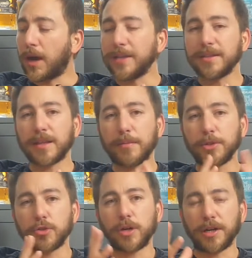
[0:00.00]
I think that
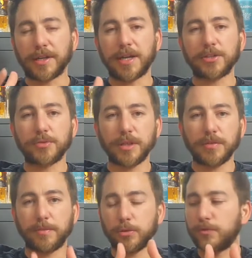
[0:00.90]
Mizunara cask
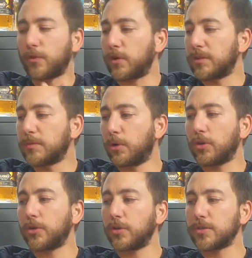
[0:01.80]
really put forward the
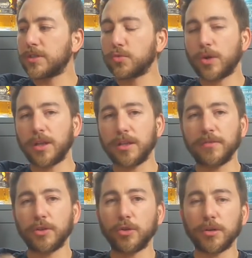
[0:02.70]
malt notes as well,
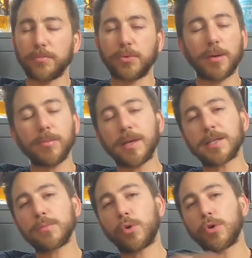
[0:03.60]
even though it probably
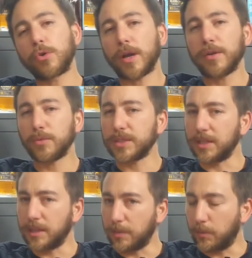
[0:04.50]
has more grain
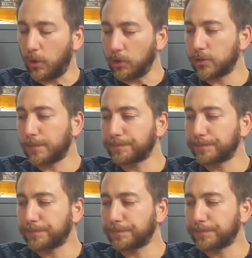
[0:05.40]
whiskey than malt.